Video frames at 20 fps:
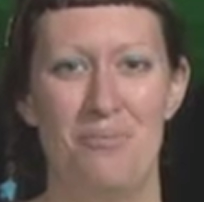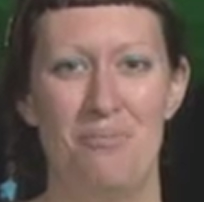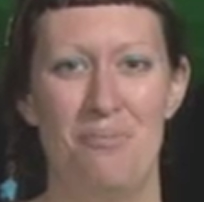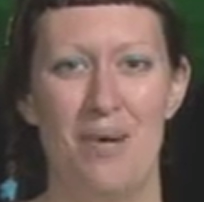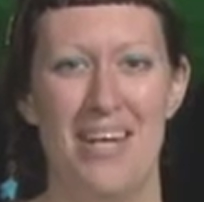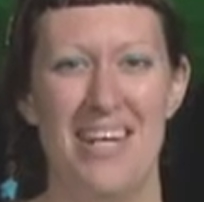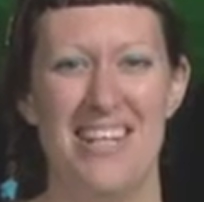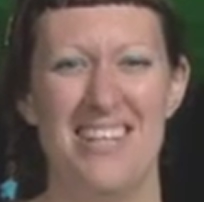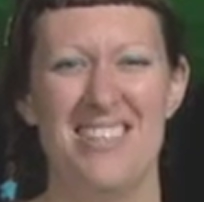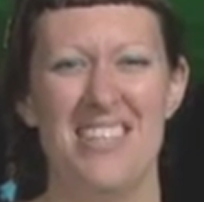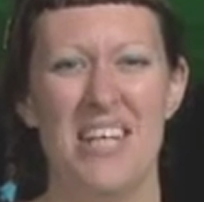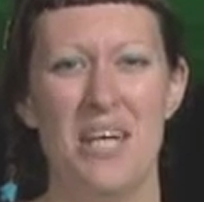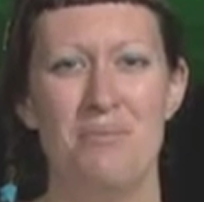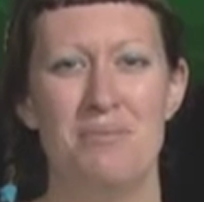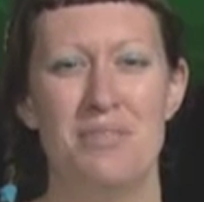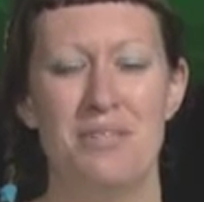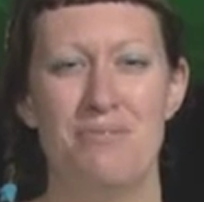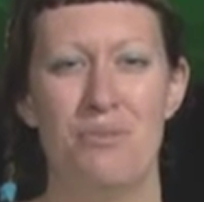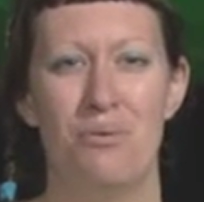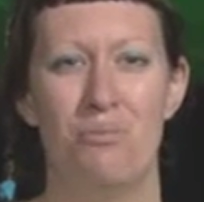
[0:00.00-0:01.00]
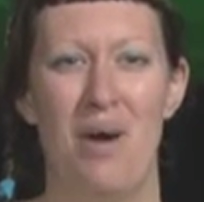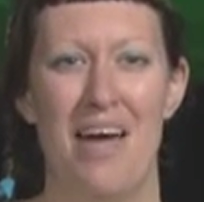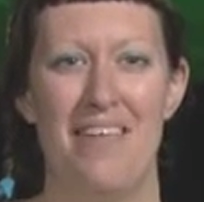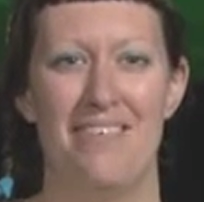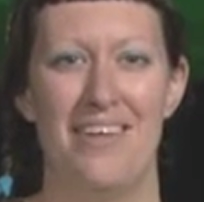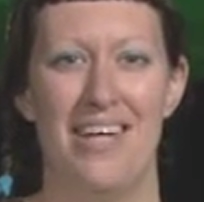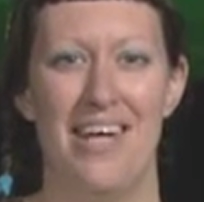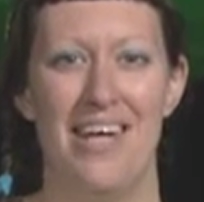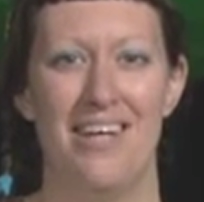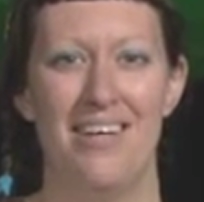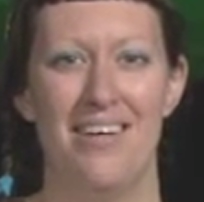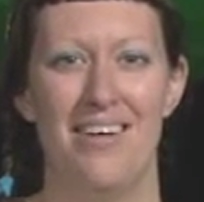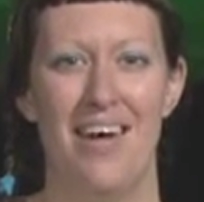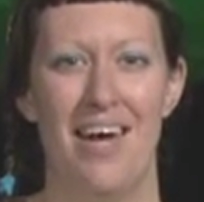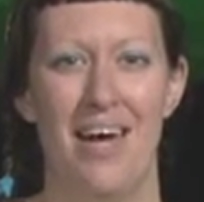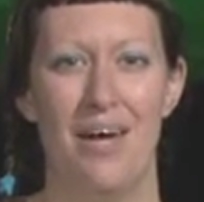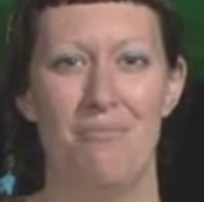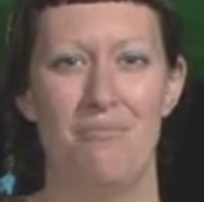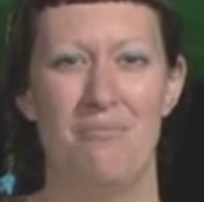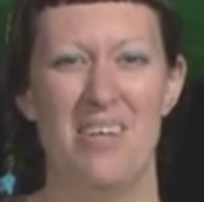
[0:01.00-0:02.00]
But in terms of the weather,
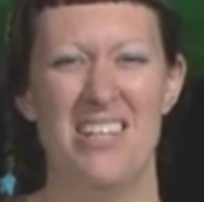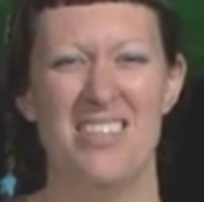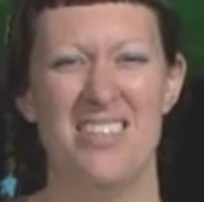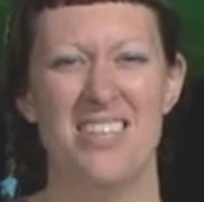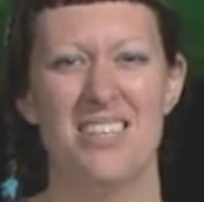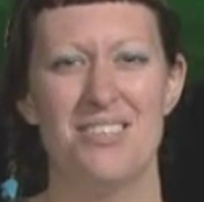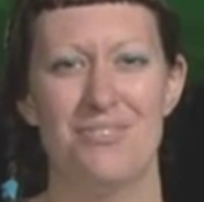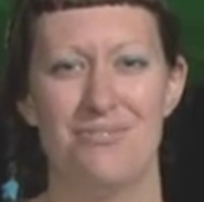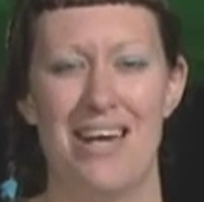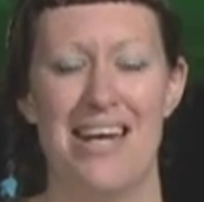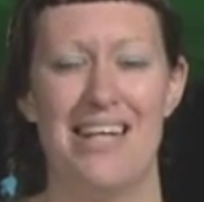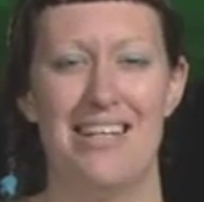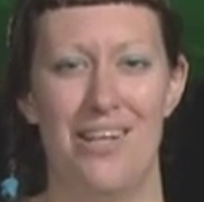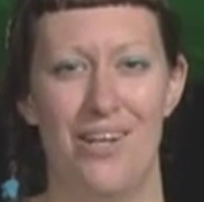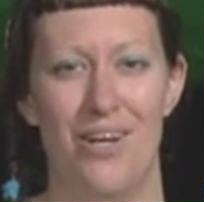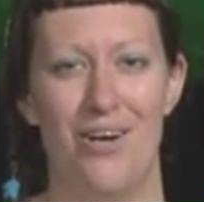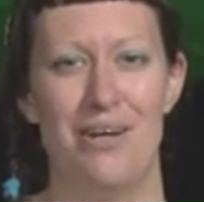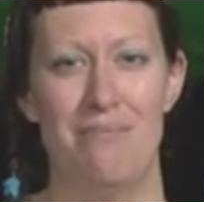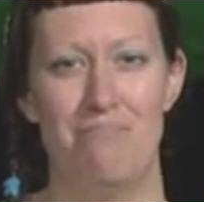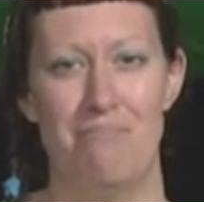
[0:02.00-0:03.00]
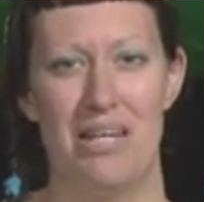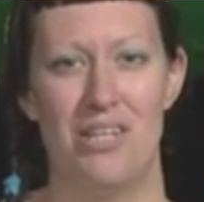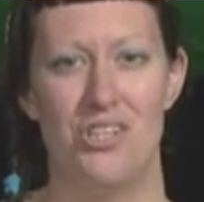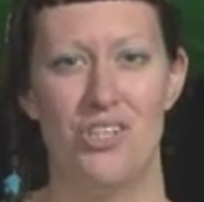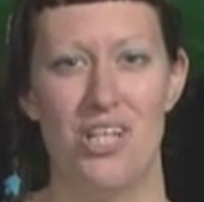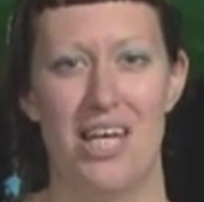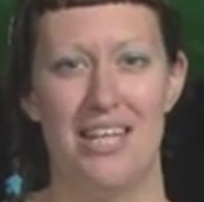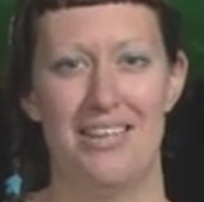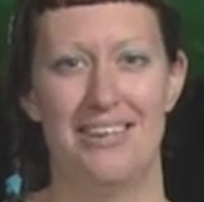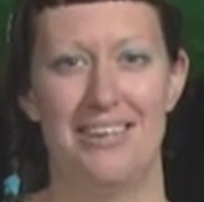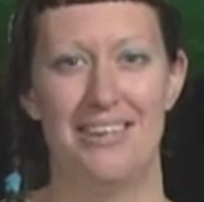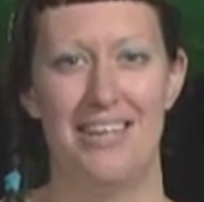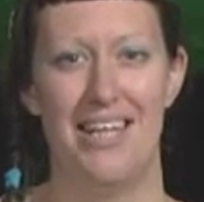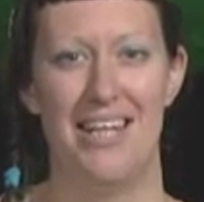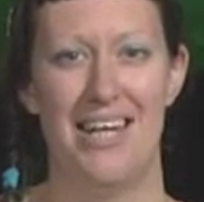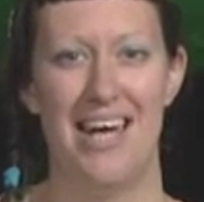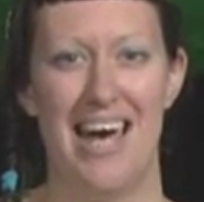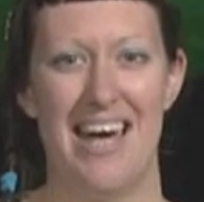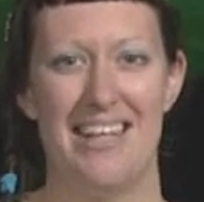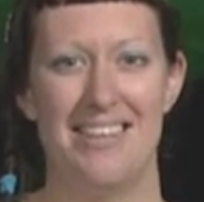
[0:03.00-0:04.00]
it does rain a lot in
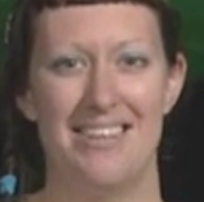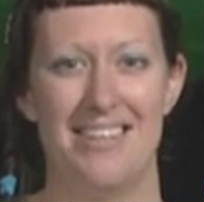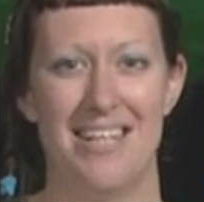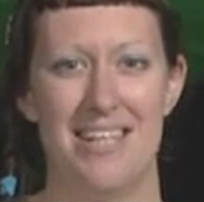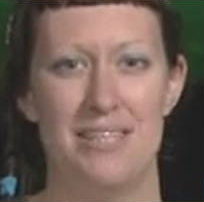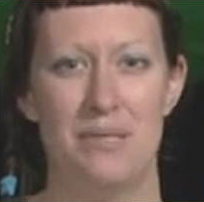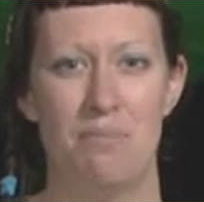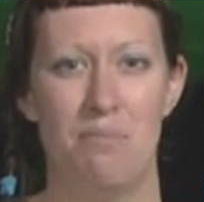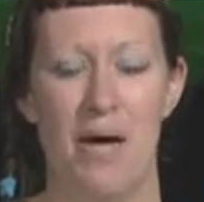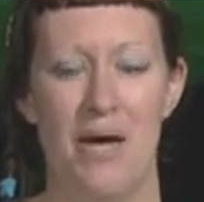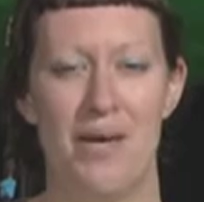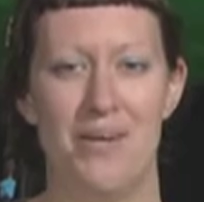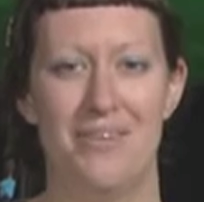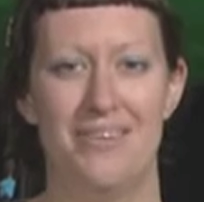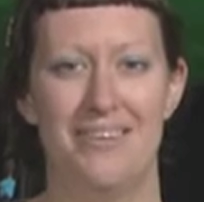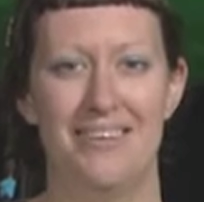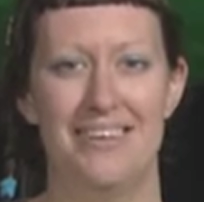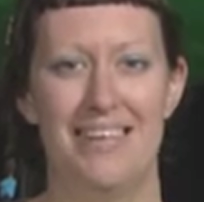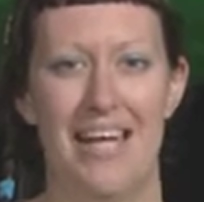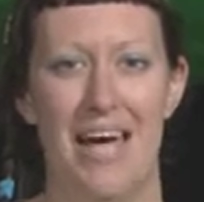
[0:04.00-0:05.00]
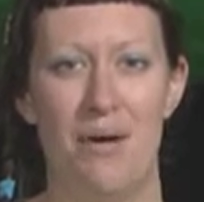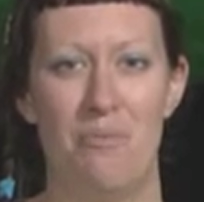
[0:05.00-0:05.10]
Manchester, and I suppose